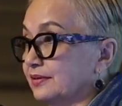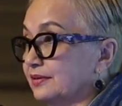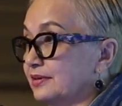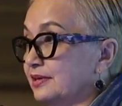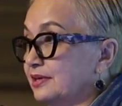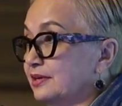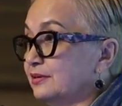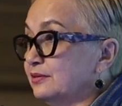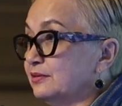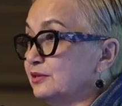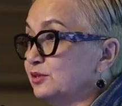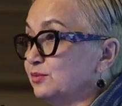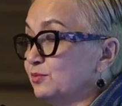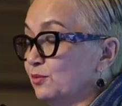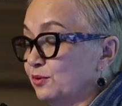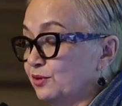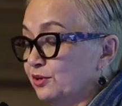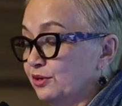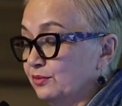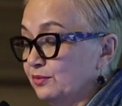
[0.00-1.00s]
Here this
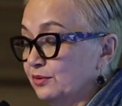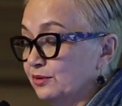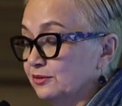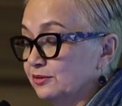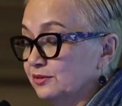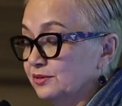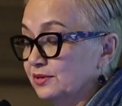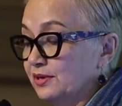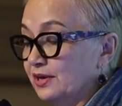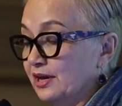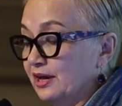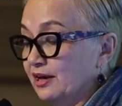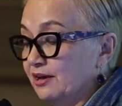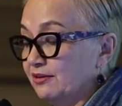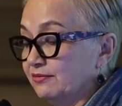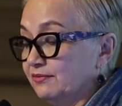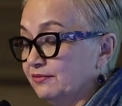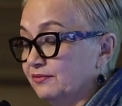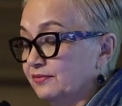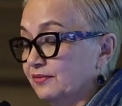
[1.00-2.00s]
morning we also
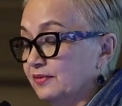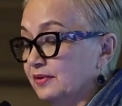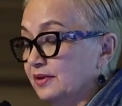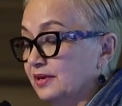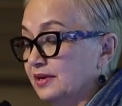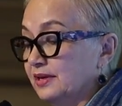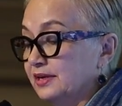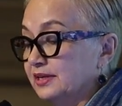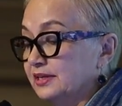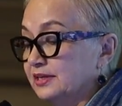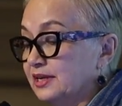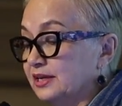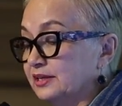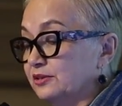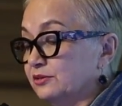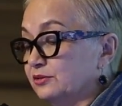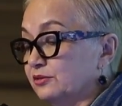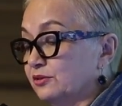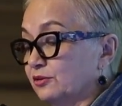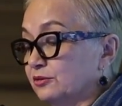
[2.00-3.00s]
have
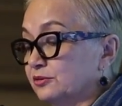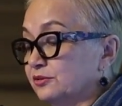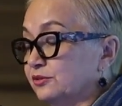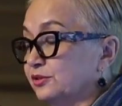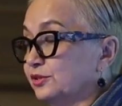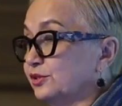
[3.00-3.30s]
Dato' Dr.